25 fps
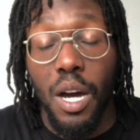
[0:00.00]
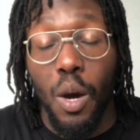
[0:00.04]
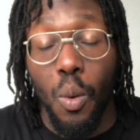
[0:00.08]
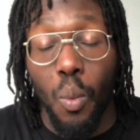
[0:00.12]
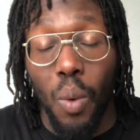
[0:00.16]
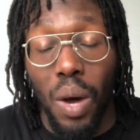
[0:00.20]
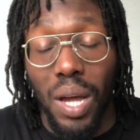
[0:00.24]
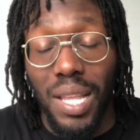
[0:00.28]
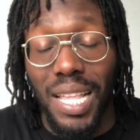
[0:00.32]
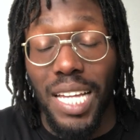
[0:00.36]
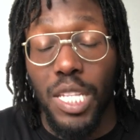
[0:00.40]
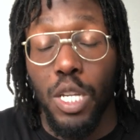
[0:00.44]

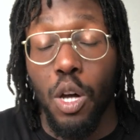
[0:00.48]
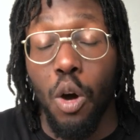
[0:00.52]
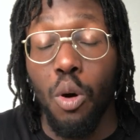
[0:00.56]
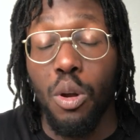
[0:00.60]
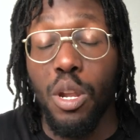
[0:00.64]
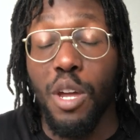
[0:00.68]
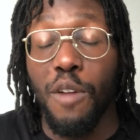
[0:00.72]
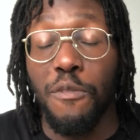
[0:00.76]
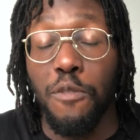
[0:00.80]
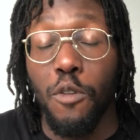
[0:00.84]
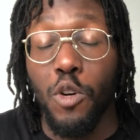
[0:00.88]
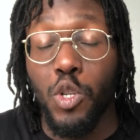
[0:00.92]
One task
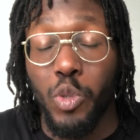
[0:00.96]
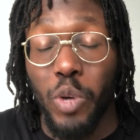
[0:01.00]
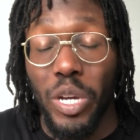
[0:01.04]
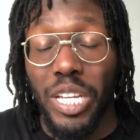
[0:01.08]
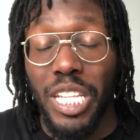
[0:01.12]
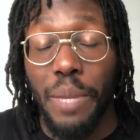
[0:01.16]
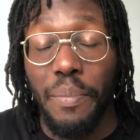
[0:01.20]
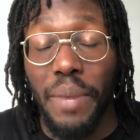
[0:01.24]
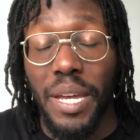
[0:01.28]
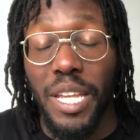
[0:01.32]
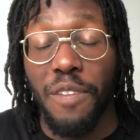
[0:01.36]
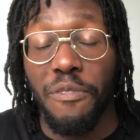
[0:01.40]
only for
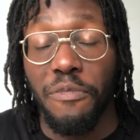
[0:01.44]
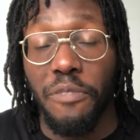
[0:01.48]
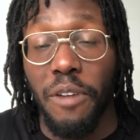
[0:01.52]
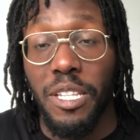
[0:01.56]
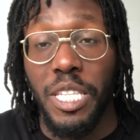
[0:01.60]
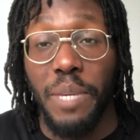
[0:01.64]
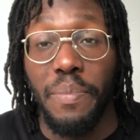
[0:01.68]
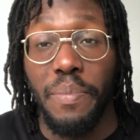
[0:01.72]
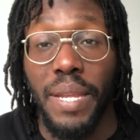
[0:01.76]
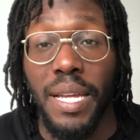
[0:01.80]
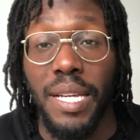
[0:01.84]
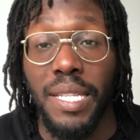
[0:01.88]
20 minutes,
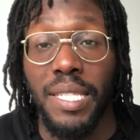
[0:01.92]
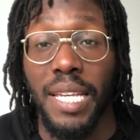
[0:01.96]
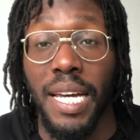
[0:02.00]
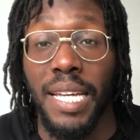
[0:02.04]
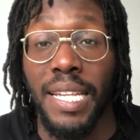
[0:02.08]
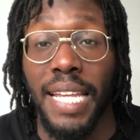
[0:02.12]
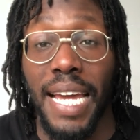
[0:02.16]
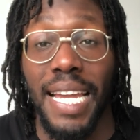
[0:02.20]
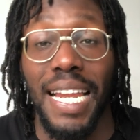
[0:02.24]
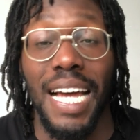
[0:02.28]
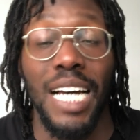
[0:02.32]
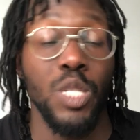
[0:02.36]
30 minutes a
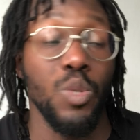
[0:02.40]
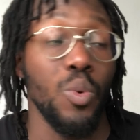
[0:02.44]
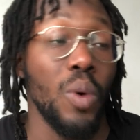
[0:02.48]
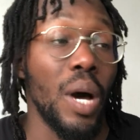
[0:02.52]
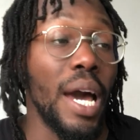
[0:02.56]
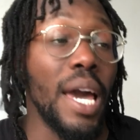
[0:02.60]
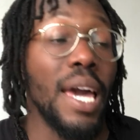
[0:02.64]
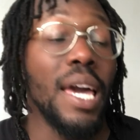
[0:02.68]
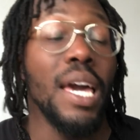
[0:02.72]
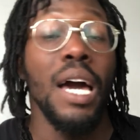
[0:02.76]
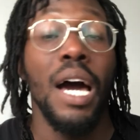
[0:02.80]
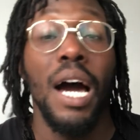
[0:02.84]
day. That's
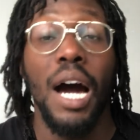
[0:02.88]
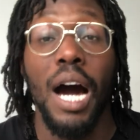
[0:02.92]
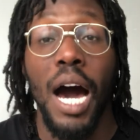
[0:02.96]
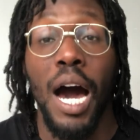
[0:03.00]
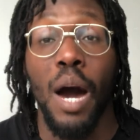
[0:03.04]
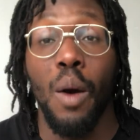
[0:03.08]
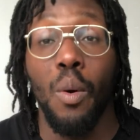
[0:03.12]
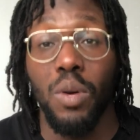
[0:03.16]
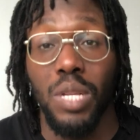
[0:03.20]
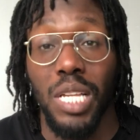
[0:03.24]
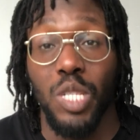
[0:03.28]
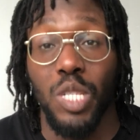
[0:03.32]
why
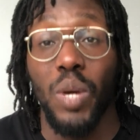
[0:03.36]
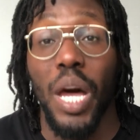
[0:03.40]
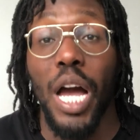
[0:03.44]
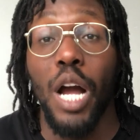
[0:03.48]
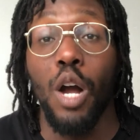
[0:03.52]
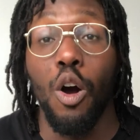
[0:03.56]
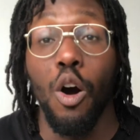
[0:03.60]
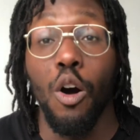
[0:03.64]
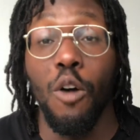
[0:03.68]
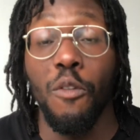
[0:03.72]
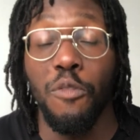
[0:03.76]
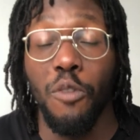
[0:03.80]
I
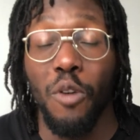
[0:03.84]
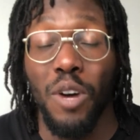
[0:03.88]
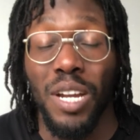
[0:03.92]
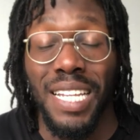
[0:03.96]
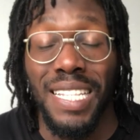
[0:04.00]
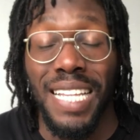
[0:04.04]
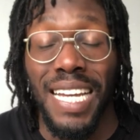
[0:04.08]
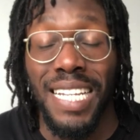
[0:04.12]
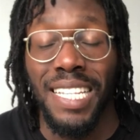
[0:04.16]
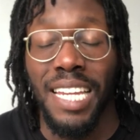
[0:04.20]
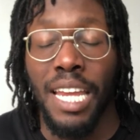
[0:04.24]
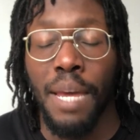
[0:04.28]
go for on a
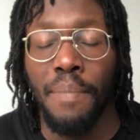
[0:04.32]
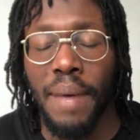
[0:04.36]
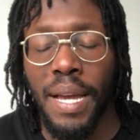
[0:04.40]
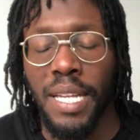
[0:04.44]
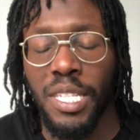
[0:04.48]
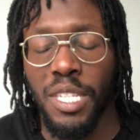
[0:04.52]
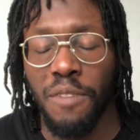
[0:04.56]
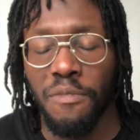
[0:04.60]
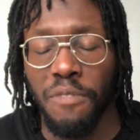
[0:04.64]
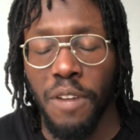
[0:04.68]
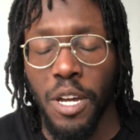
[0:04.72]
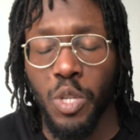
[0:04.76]
day-to-day
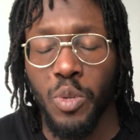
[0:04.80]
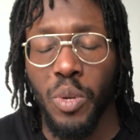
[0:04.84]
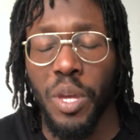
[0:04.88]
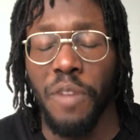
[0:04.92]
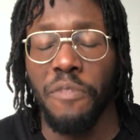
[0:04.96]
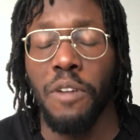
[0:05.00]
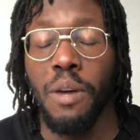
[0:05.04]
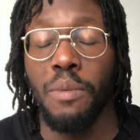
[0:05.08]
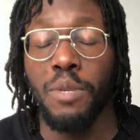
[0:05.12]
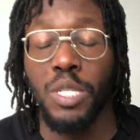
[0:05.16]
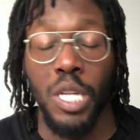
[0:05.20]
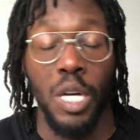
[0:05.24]
basis. 30
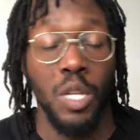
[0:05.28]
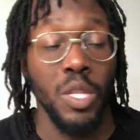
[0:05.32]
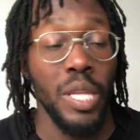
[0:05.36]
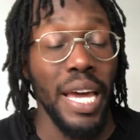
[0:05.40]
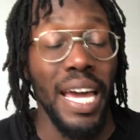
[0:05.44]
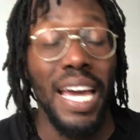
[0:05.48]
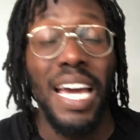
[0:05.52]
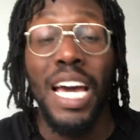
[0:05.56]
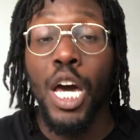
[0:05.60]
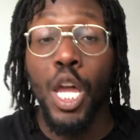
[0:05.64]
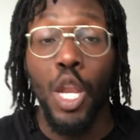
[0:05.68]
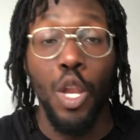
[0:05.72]
minutes a
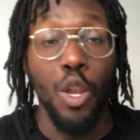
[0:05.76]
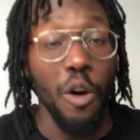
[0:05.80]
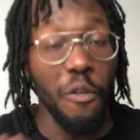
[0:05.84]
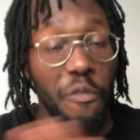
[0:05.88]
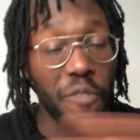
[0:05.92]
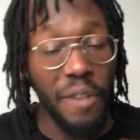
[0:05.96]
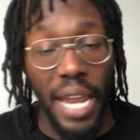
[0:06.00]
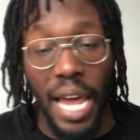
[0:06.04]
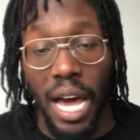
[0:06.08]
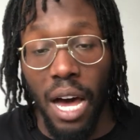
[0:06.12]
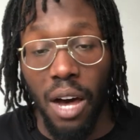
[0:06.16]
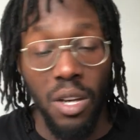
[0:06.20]
day,
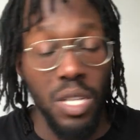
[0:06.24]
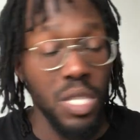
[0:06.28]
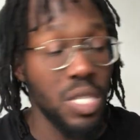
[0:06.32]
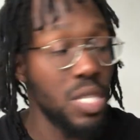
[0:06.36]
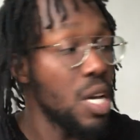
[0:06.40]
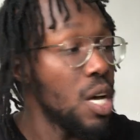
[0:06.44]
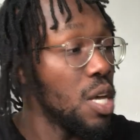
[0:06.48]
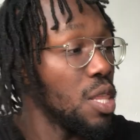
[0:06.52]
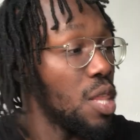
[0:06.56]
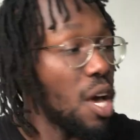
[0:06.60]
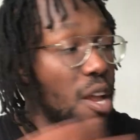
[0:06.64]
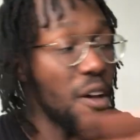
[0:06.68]
nothing else,
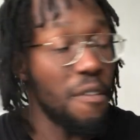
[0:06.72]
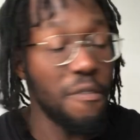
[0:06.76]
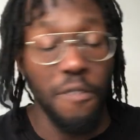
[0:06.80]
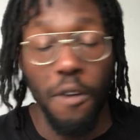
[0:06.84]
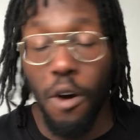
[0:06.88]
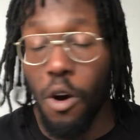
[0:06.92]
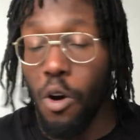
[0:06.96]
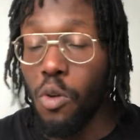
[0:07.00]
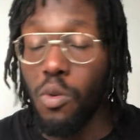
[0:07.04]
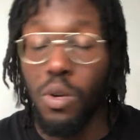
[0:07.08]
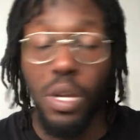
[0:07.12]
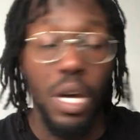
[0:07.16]
not a
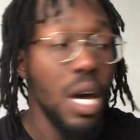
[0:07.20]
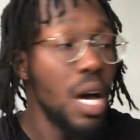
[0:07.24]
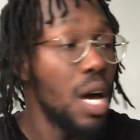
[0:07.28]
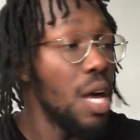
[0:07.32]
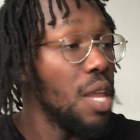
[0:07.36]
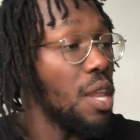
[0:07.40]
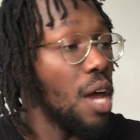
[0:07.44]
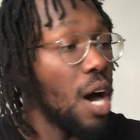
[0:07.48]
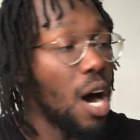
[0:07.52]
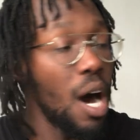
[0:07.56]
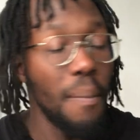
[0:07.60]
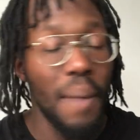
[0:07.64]
phone,
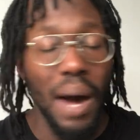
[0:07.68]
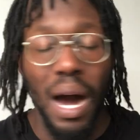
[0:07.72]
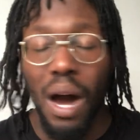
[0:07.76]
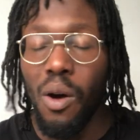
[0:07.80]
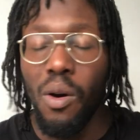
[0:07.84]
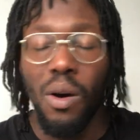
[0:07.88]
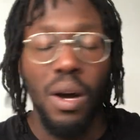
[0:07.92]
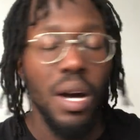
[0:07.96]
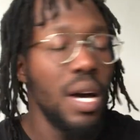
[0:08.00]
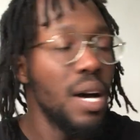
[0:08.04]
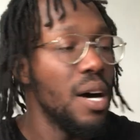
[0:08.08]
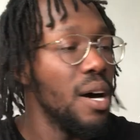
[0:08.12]
not
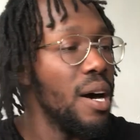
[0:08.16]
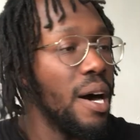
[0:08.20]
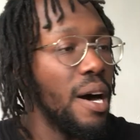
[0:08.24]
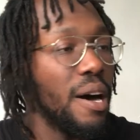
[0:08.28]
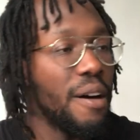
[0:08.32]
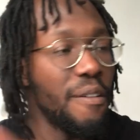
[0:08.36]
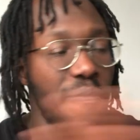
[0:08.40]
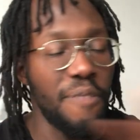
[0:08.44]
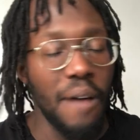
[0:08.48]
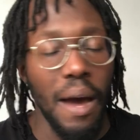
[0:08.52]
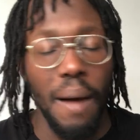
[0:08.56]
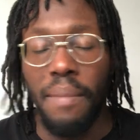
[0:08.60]

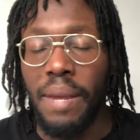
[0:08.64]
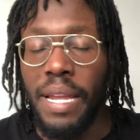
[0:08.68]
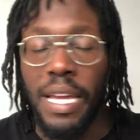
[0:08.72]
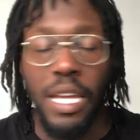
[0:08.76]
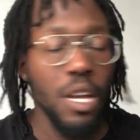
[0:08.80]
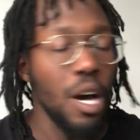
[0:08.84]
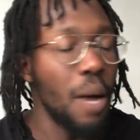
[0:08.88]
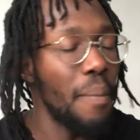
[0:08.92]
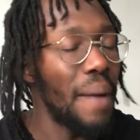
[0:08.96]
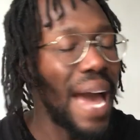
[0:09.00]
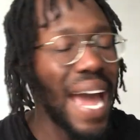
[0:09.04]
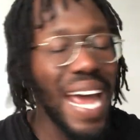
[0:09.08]
about family,
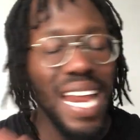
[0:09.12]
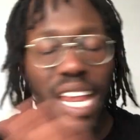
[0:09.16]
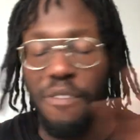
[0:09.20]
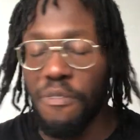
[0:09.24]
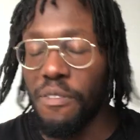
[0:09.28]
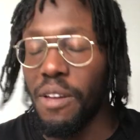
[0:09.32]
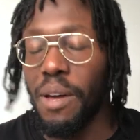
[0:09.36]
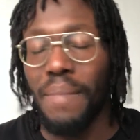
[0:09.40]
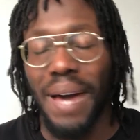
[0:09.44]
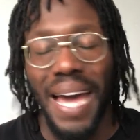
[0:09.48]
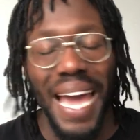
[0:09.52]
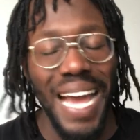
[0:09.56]
not about
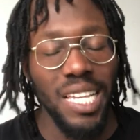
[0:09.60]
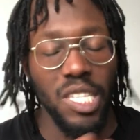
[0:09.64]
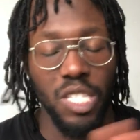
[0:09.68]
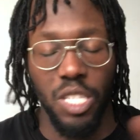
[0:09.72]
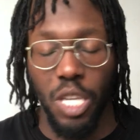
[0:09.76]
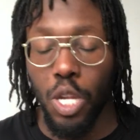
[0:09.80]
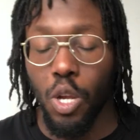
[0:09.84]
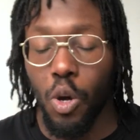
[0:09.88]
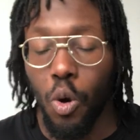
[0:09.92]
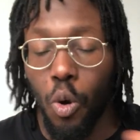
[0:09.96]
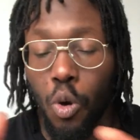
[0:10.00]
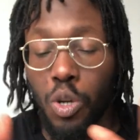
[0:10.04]
anything about
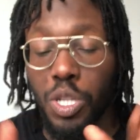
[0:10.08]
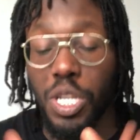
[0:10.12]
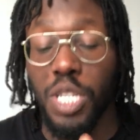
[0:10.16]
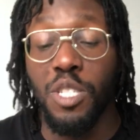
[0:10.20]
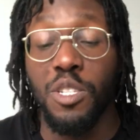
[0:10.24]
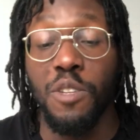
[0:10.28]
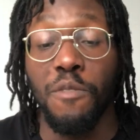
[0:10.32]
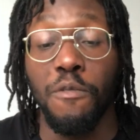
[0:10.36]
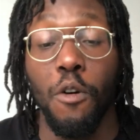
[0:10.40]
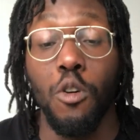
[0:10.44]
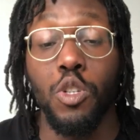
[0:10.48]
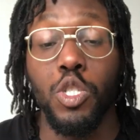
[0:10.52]
external, or
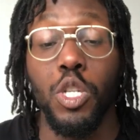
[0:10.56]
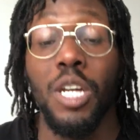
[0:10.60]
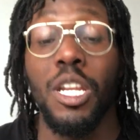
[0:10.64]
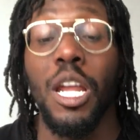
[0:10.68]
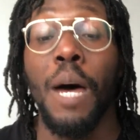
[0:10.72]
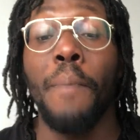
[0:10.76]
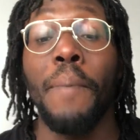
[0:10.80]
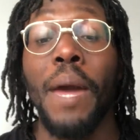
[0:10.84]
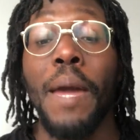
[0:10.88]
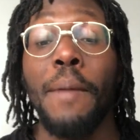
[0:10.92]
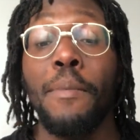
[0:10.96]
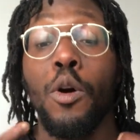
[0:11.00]
just you focus on
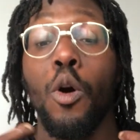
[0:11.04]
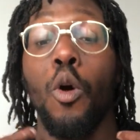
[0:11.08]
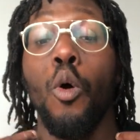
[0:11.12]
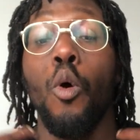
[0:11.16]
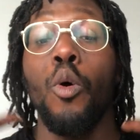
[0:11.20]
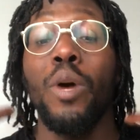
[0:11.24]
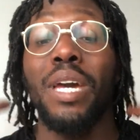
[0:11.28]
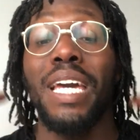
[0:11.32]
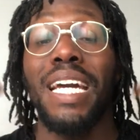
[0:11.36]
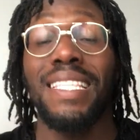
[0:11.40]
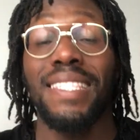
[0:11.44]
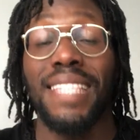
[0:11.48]
that paper,
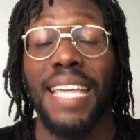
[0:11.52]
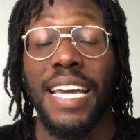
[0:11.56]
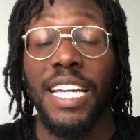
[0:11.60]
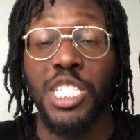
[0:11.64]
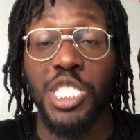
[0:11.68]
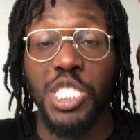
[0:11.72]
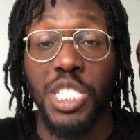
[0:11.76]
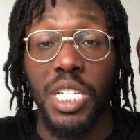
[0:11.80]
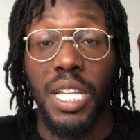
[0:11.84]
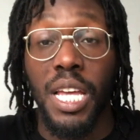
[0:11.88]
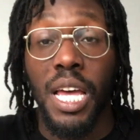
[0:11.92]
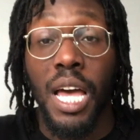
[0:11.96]
all your
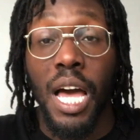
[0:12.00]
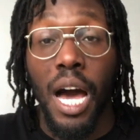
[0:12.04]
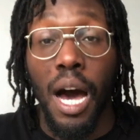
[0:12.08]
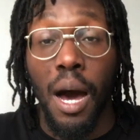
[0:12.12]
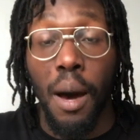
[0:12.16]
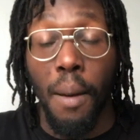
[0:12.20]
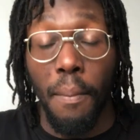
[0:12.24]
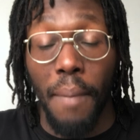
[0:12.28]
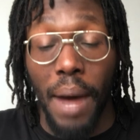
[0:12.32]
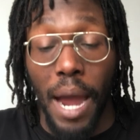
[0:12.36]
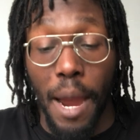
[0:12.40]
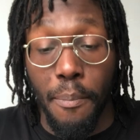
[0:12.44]
attention
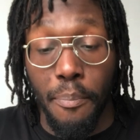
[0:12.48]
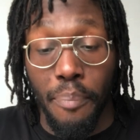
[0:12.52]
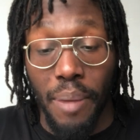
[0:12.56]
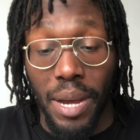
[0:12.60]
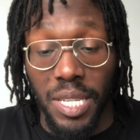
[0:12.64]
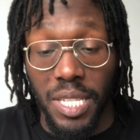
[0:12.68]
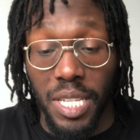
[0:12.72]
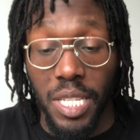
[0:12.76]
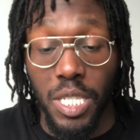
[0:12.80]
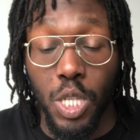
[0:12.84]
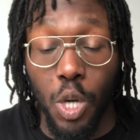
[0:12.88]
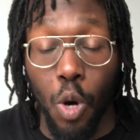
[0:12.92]
on mind
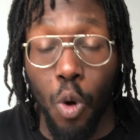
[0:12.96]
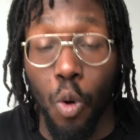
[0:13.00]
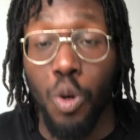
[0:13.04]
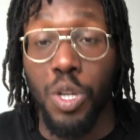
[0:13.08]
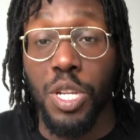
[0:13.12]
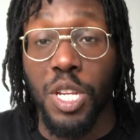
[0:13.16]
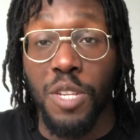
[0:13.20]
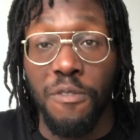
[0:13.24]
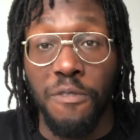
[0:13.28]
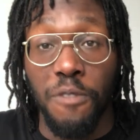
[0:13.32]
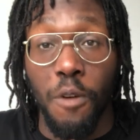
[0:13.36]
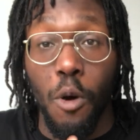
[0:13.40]
presence, or
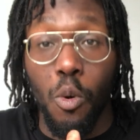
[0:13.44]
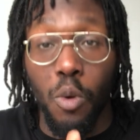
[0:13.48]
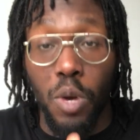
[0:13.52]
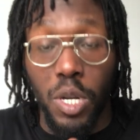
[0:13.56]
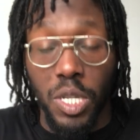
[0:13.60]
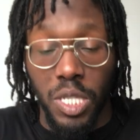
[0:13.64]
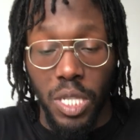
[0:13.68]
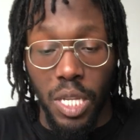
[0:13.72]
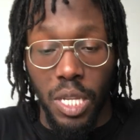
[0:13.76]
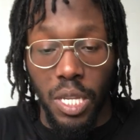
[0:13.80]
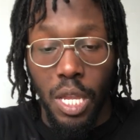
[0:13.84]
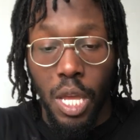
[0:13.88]
just
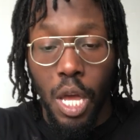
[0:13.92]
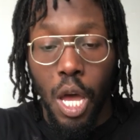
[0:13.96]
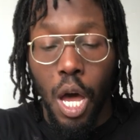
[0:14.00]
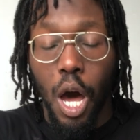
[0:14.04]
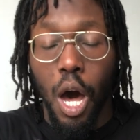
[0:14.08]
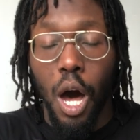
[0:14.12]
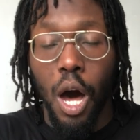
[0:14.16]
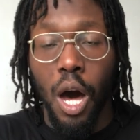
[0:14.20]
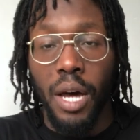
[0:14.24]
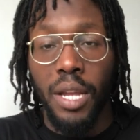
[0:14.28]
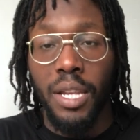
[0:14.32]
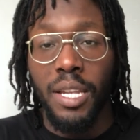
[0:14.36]
focusing
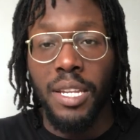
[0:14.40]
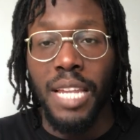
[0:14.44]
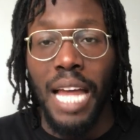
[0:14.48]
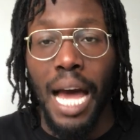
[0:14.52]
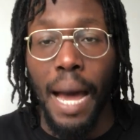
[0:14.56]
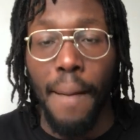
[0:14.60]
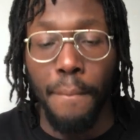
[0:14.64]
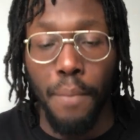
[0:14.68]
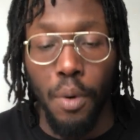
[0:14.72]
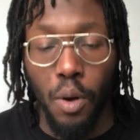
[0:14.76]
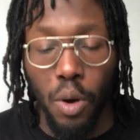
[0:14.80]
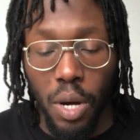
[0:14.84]
on
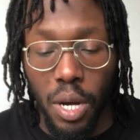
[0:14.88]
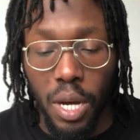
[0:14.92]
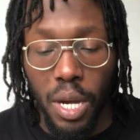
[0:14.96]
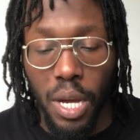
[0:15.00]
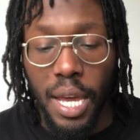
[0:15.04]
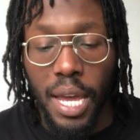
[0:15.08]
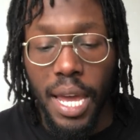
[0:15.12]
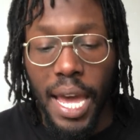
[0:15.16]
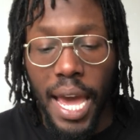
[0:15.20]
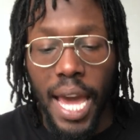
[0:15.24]
that book.